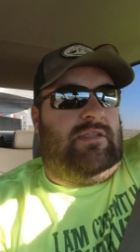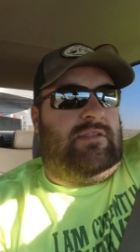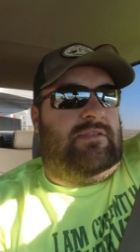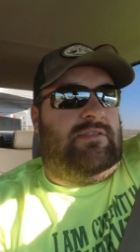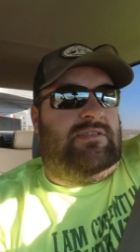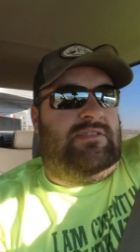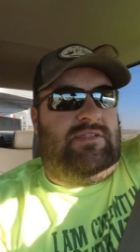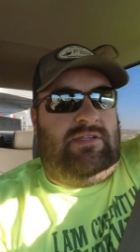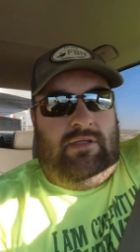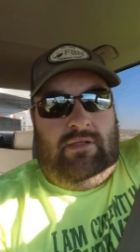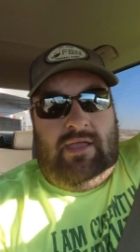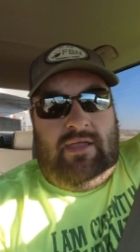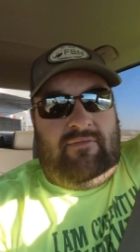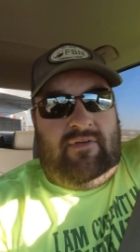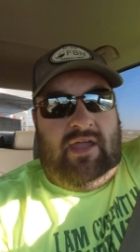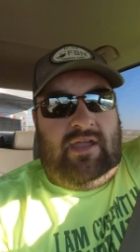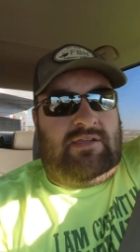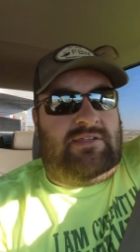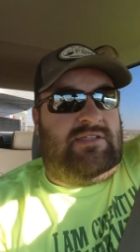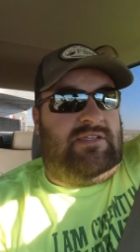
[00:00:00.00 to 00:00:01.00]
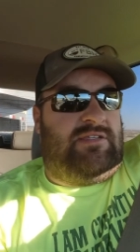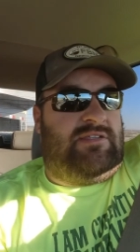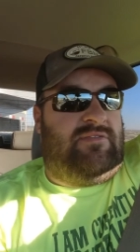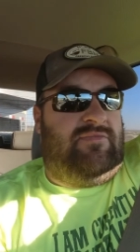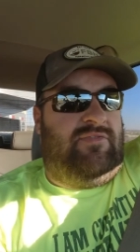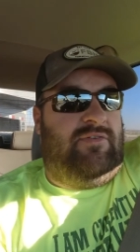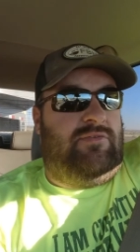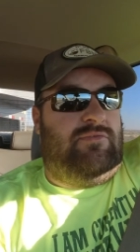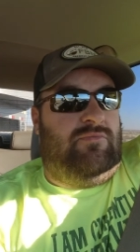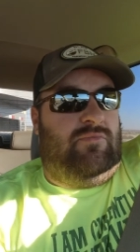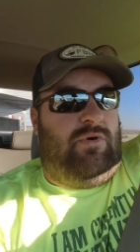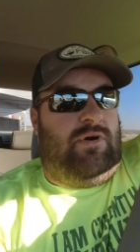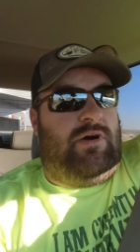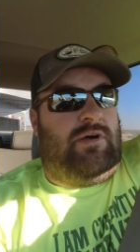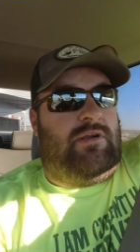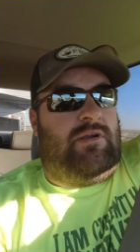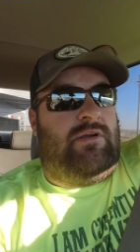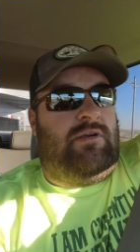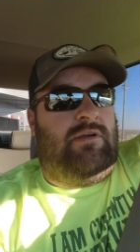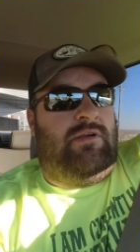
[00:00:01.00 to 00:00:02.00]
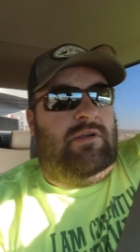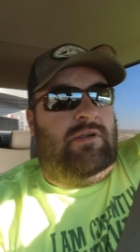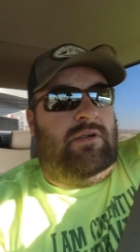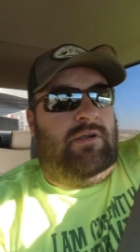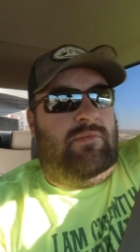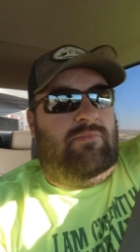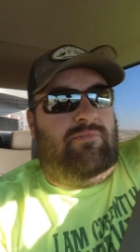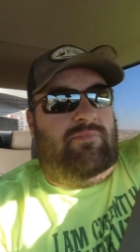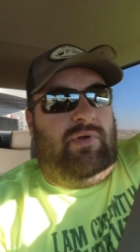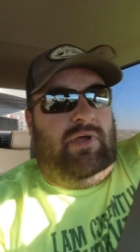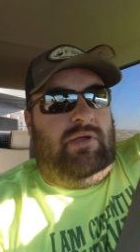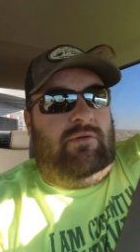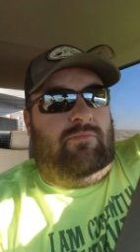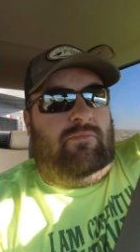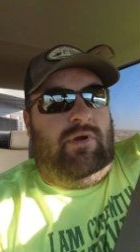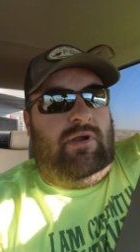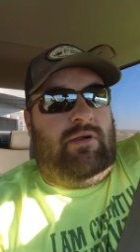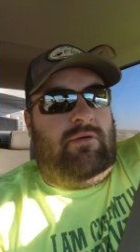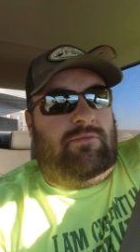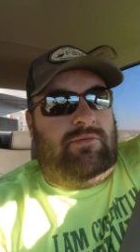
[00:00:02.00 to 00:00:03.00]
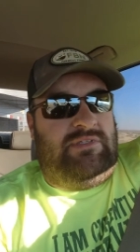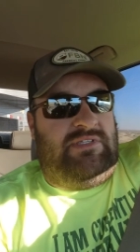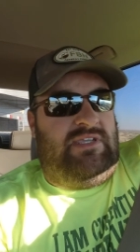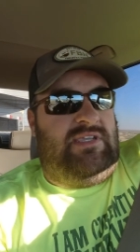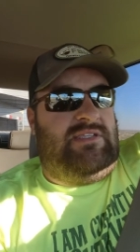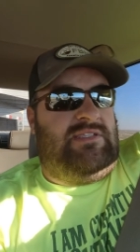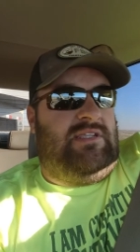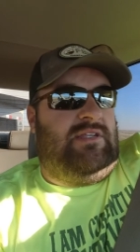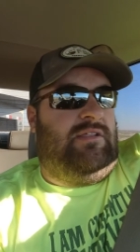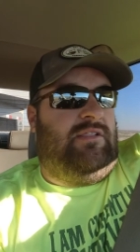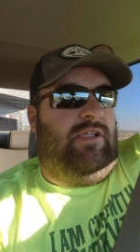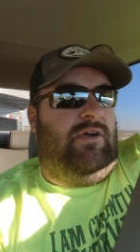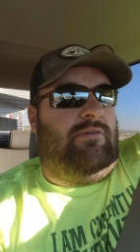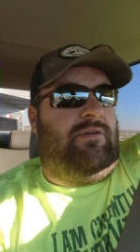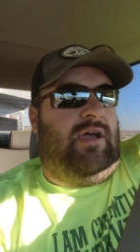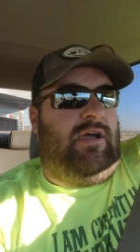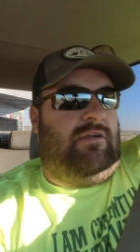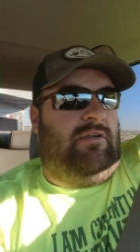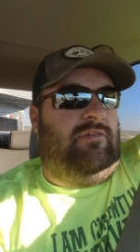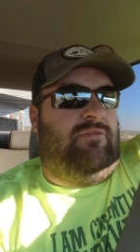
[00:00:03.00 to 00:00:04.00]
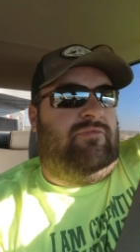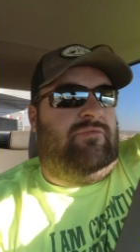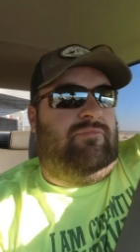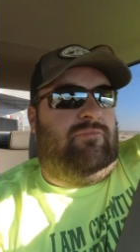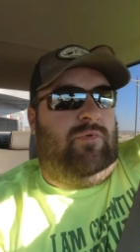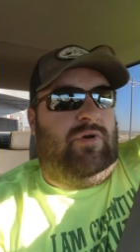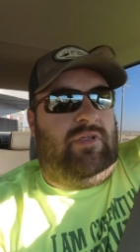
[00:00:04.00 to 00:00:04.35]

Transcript: could still have access to food and water, but where it was easy to load out of.